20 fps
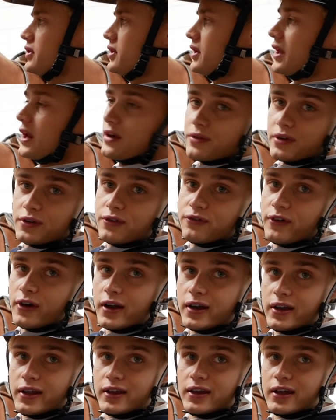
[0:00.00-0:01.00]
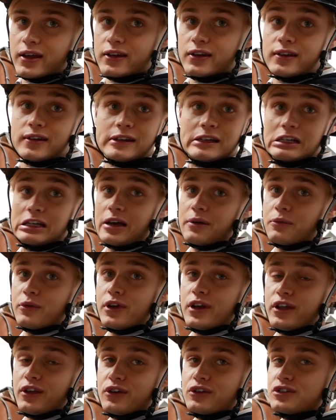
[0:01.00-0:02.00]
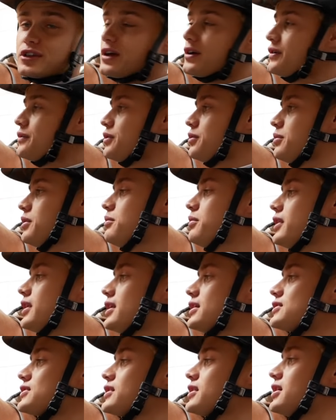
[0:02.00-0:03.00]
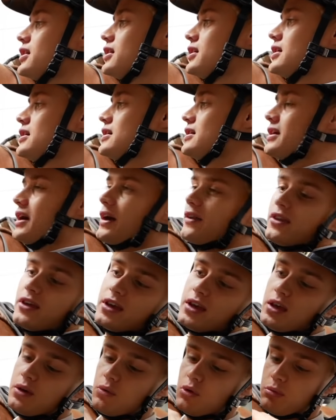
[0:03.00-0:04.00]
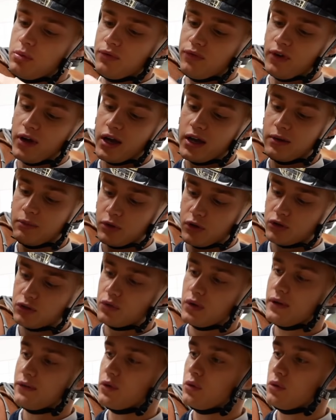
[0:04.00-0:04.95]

and having fun. And then I'm really curious how he will be bitless. I think he will be fine because we have